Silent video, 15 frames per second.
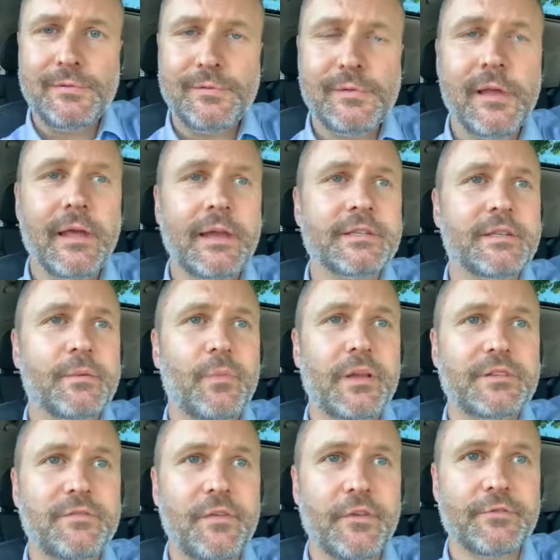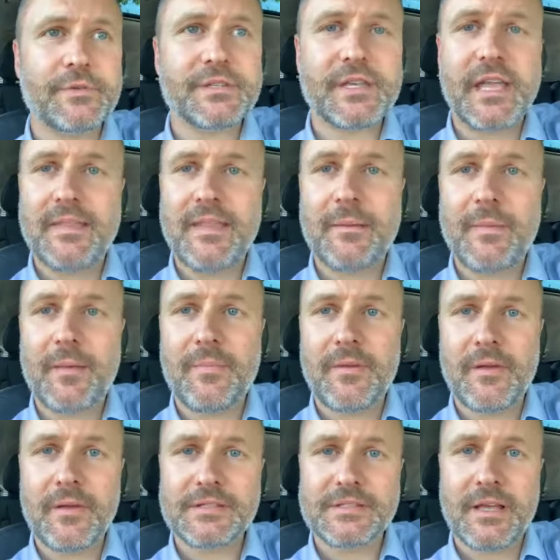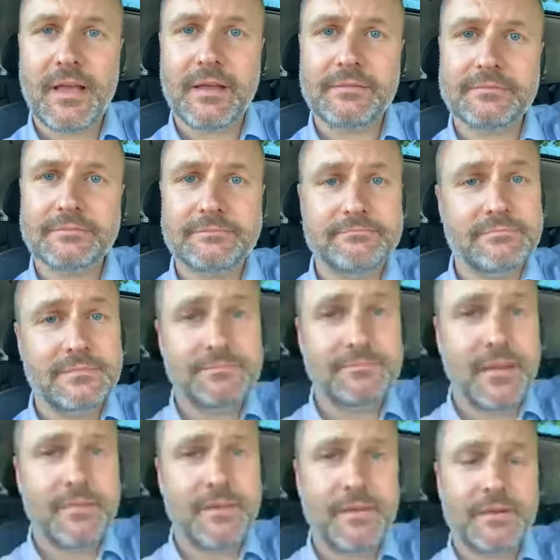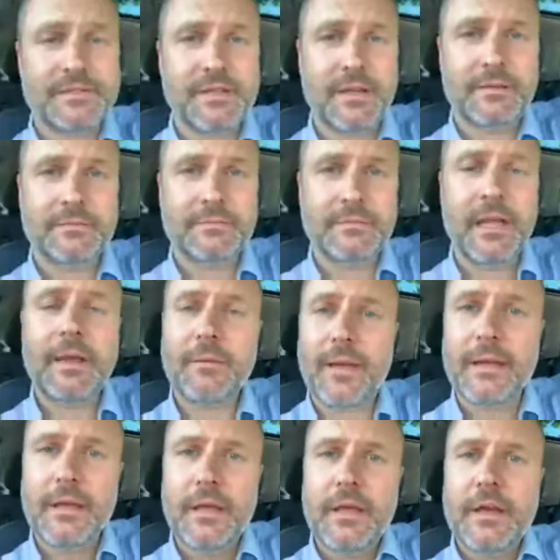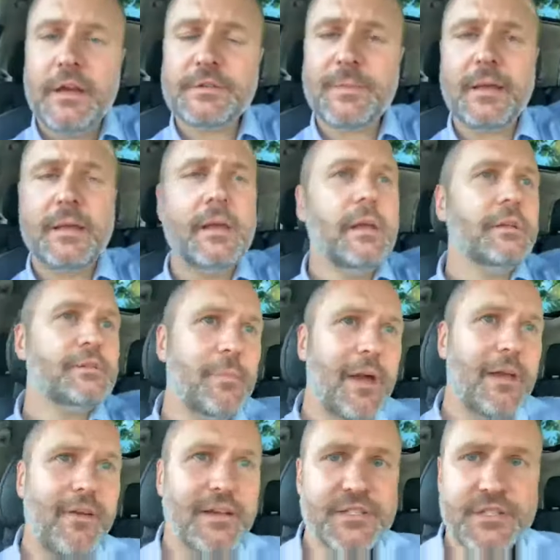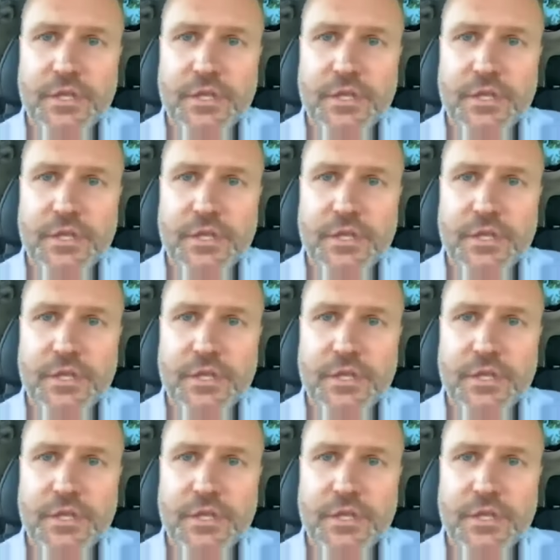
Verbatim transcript: and in some ways, it feels risky, and that might be a good sign might be a good sign. Anyway, here's my so my advice